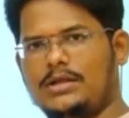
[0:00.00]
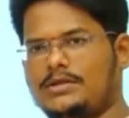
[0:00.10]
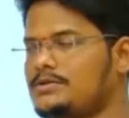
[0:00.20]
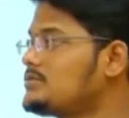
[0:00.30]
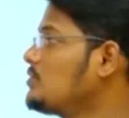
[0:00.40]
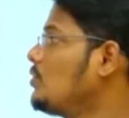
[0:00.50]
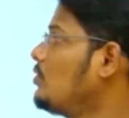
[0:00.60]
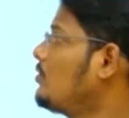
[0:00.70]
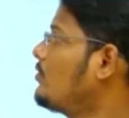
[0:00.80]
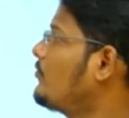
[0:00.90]

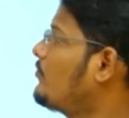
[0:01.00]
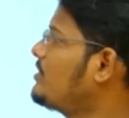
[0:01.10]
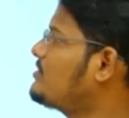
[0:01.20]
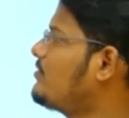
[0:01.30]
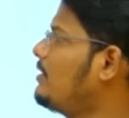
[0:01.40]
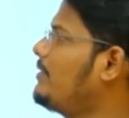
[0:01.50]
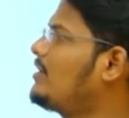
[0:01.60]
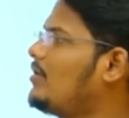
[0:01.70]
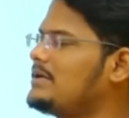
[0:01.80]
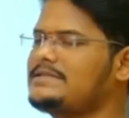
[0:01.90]
So, which will be
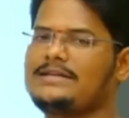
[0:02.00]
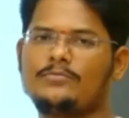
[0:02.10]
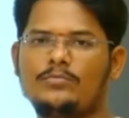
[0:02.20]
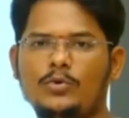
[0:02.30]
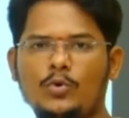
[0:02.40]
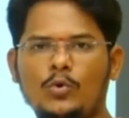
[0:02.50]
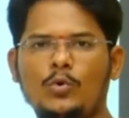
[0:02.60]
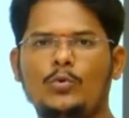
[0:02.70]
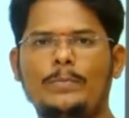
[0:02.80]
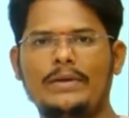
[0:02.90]
causing
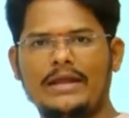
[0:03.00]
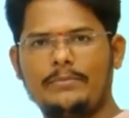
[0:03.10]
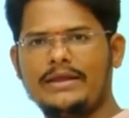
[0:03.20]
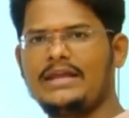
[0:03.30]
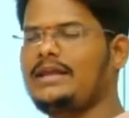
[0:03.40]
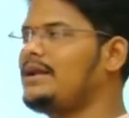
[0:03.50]
blue baby